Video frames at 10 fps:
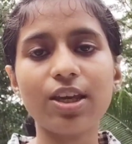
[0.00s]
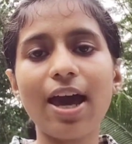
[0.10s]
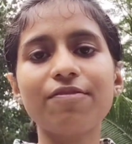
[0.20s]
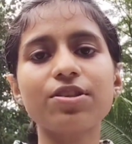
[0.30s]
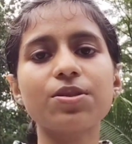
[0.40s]
You
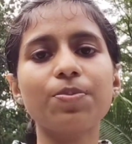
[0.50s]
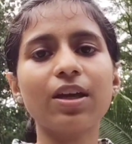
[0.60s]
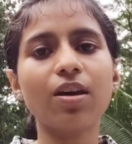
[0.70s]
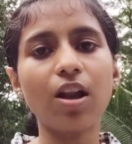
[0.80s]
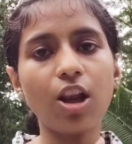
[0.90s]
have to
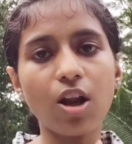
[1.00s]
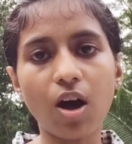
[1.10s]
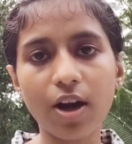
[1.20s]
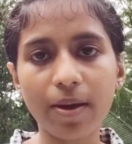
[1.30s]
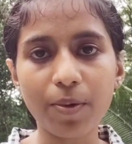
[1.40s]
speak a
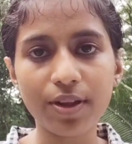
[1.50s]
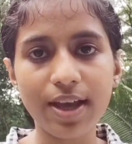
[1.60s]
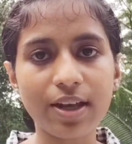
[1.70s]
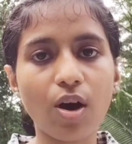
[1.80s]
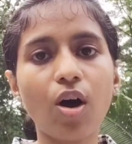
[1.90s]
lot about
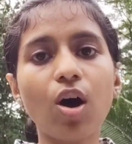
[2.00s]
that.